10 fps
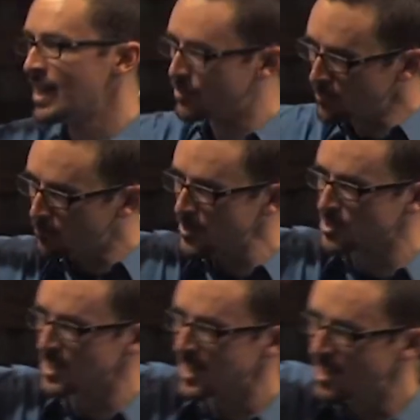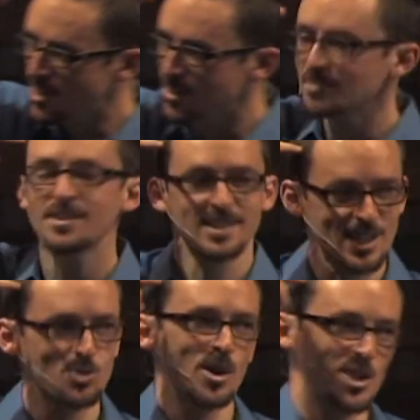If he fits in here,
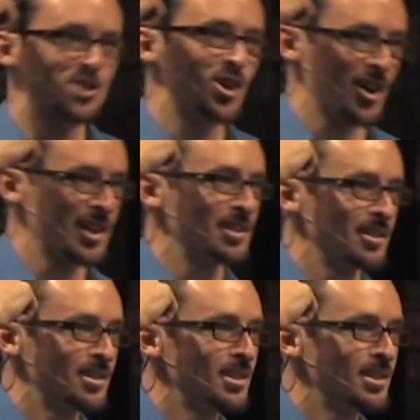that's where he started.